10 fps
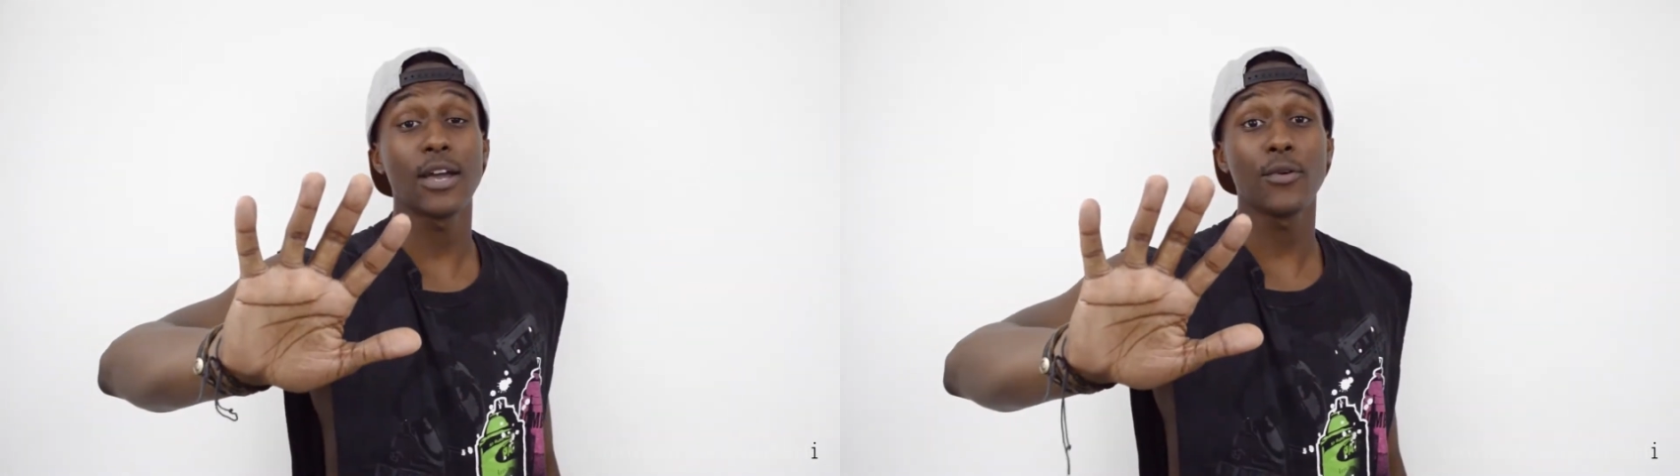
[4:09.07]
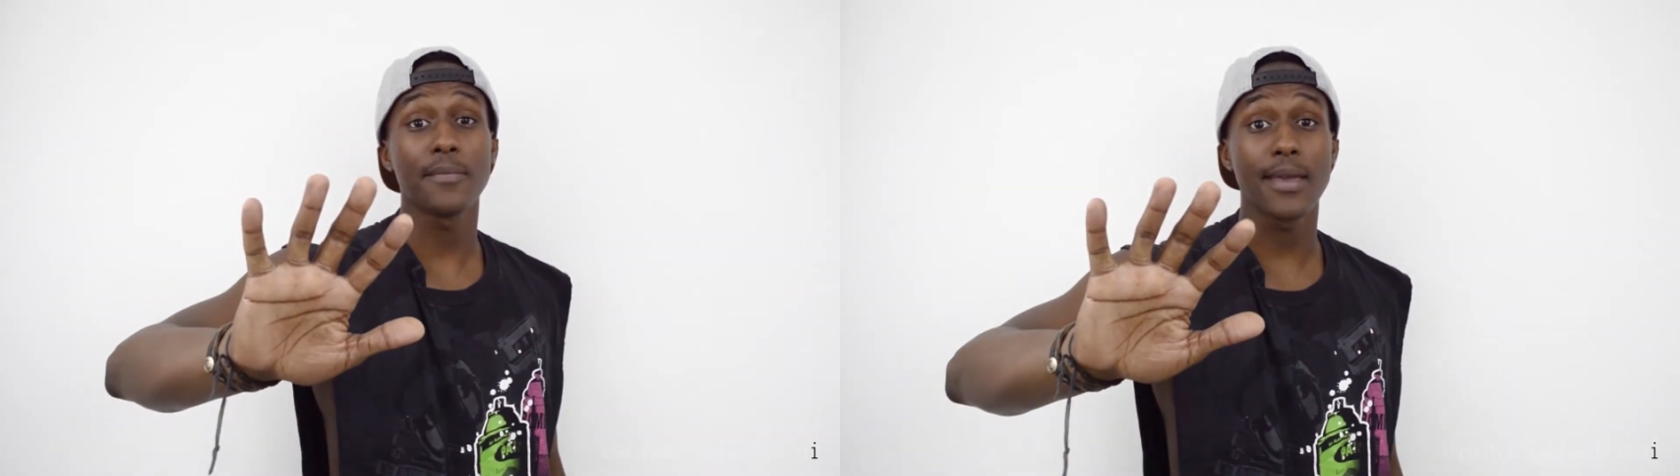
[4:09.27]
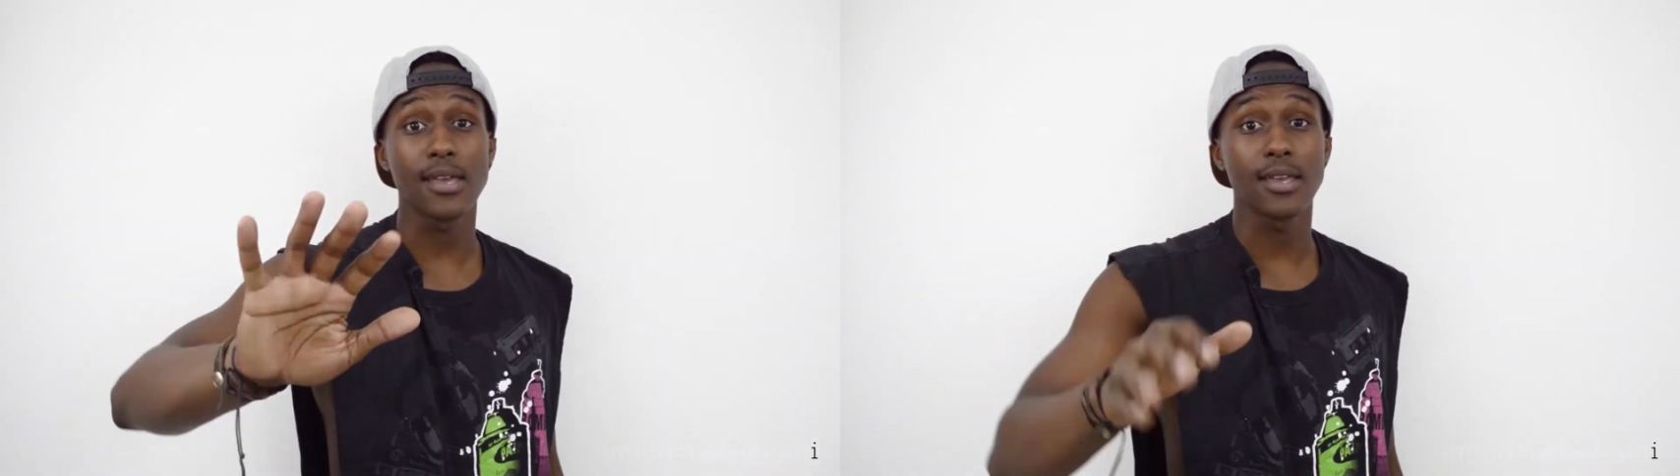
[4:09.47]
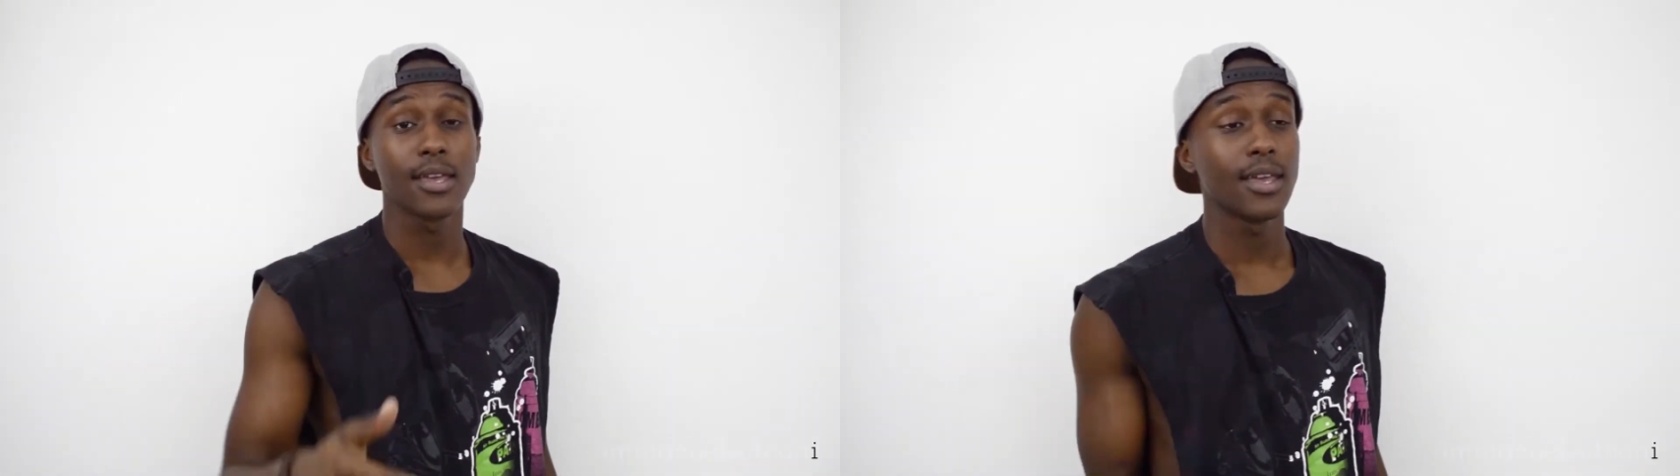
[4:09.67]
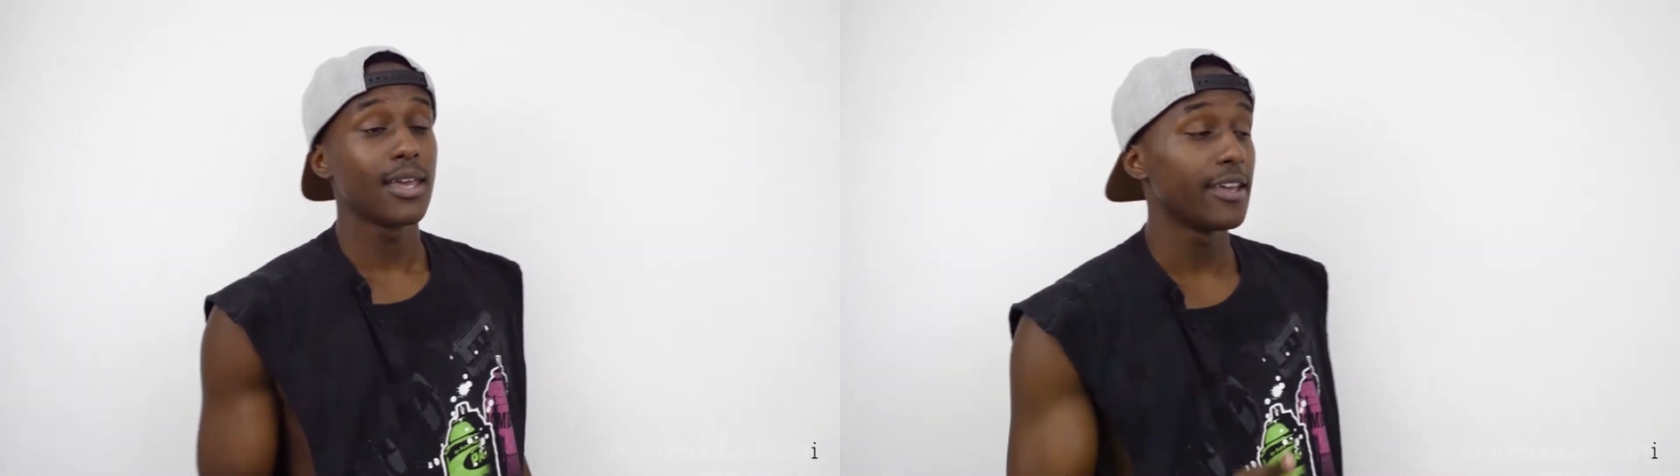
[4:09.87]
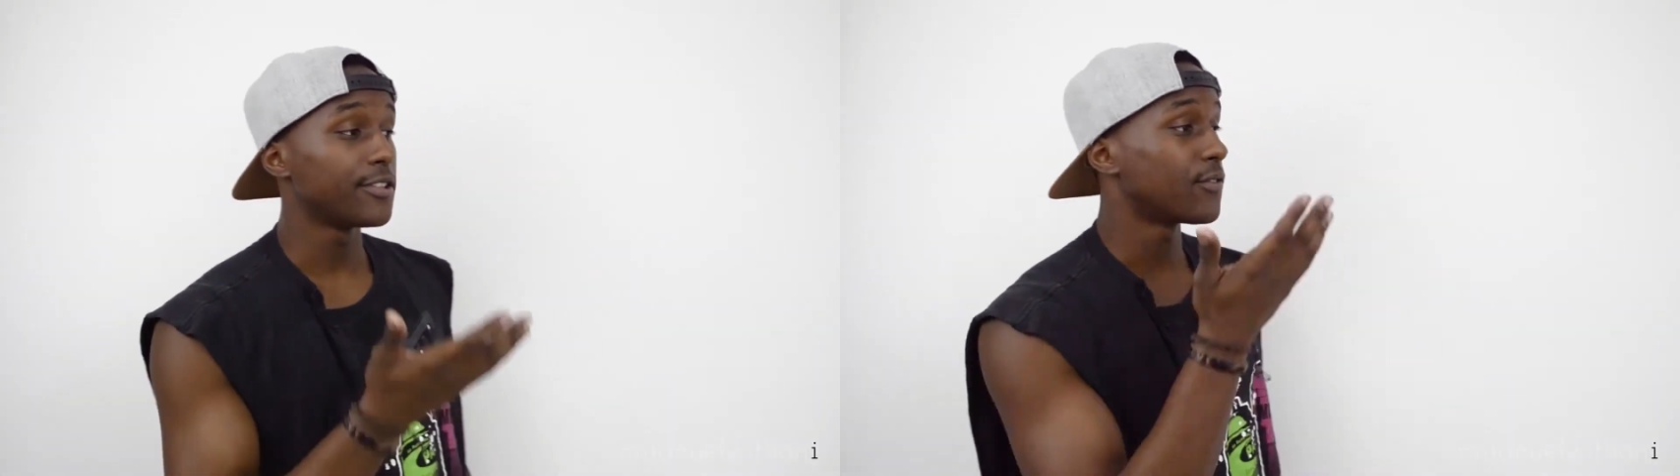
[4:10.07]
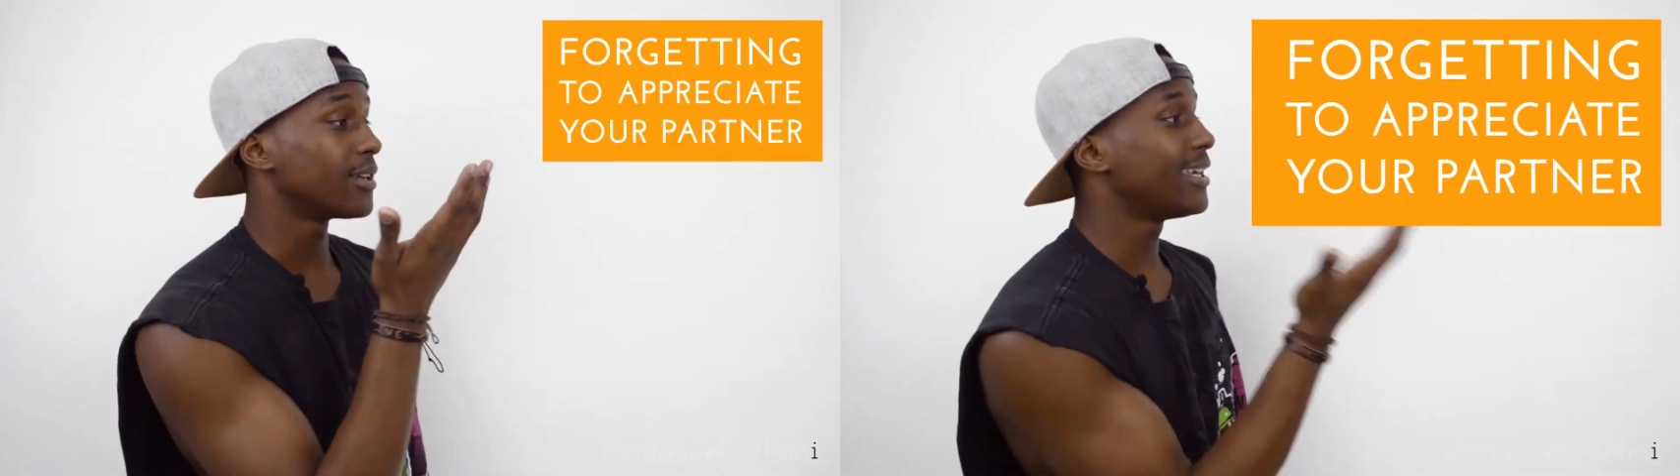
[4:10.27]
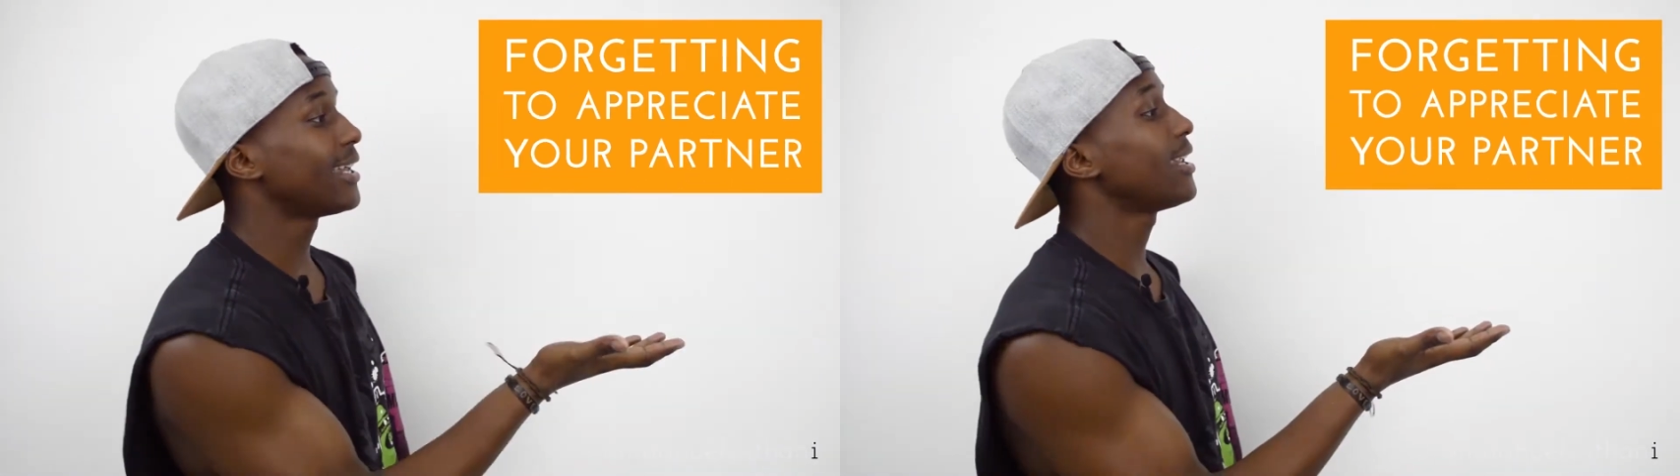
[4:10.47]
that we make is
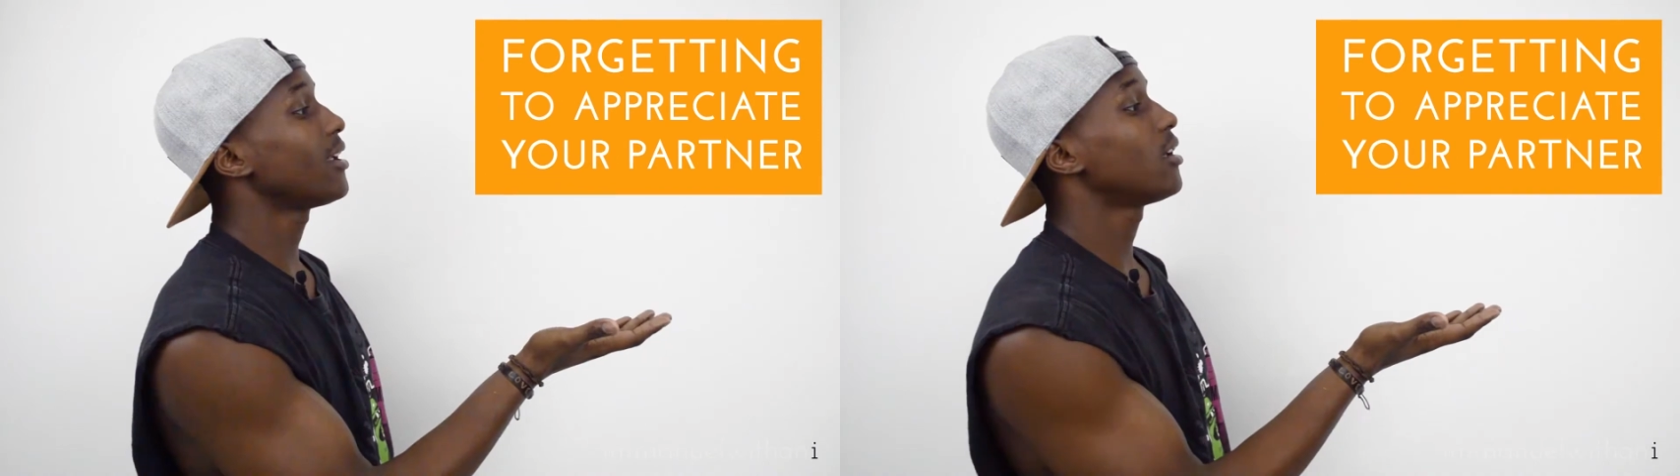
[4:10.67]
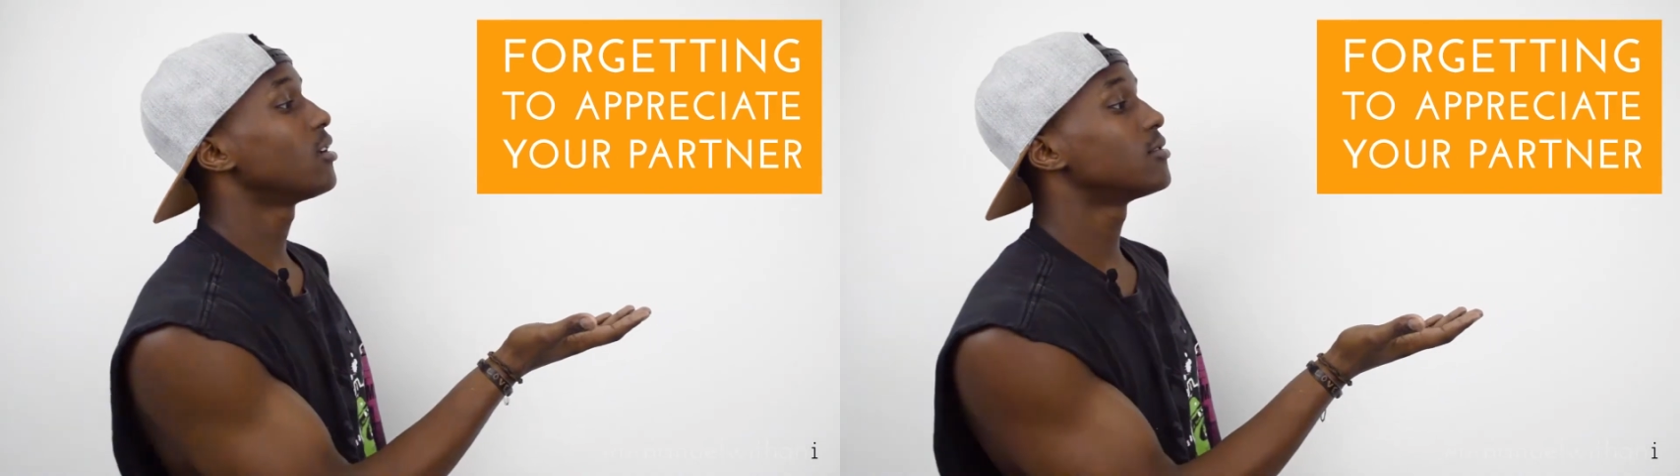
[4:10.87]
forgetting